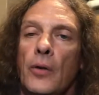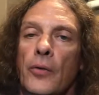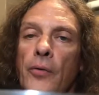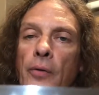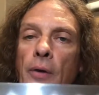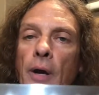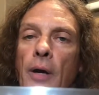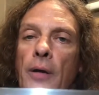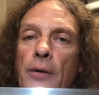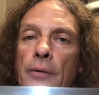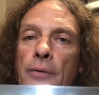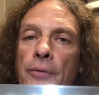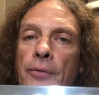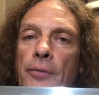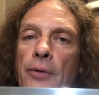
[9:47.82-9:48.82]
yeah,
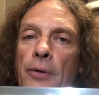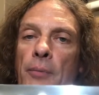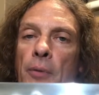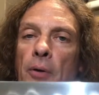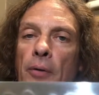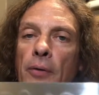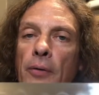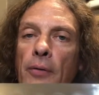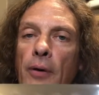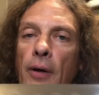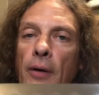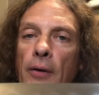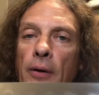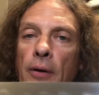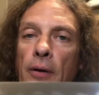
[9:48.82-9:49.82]
you can see them
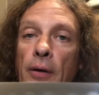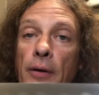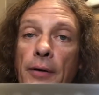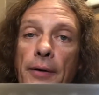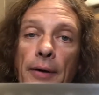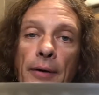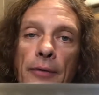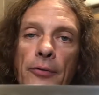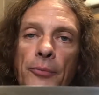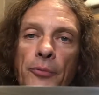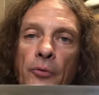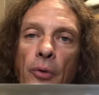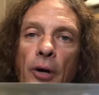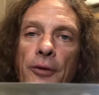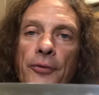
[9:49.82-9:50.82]
on some
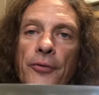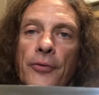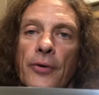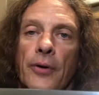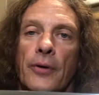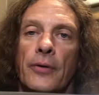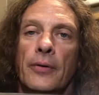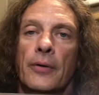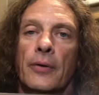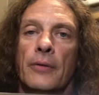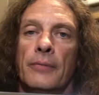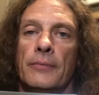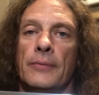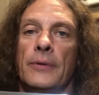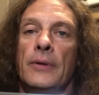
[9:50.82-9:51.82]
scratches there.
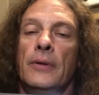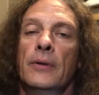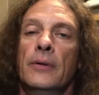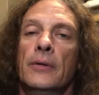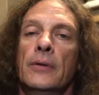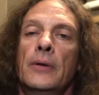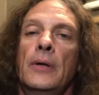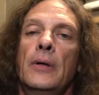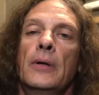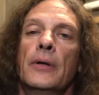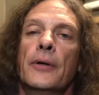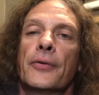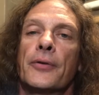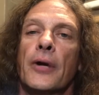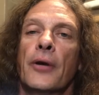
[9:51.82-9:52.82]

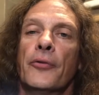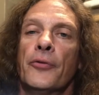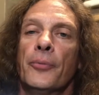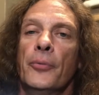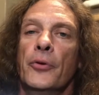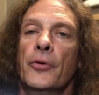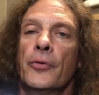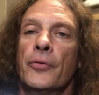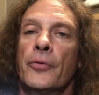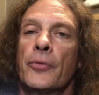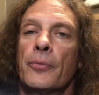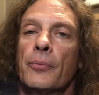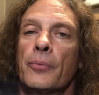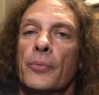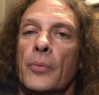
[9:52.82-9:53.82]
It's got some use,
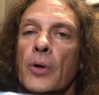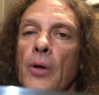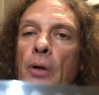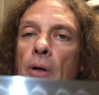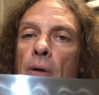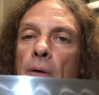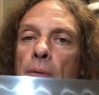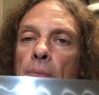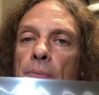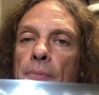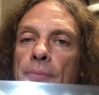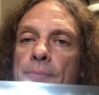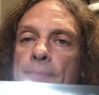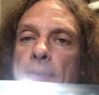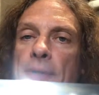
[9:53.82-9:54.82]
but
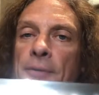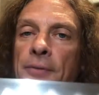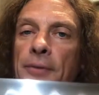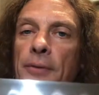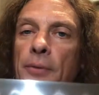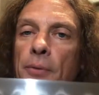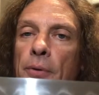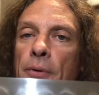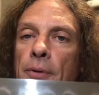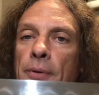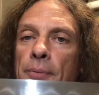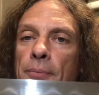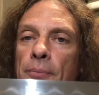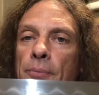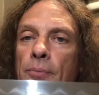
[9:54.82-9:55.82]
basically a
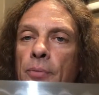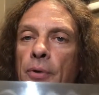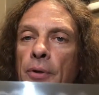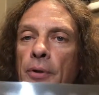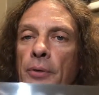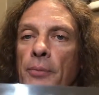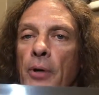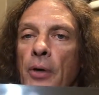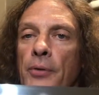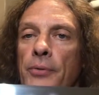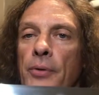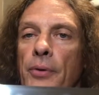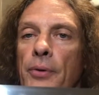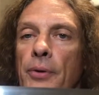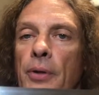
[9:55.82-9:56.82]
really pretty hamon
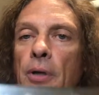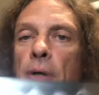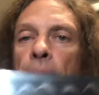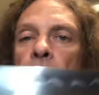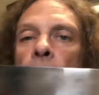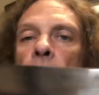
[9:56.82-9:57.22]
going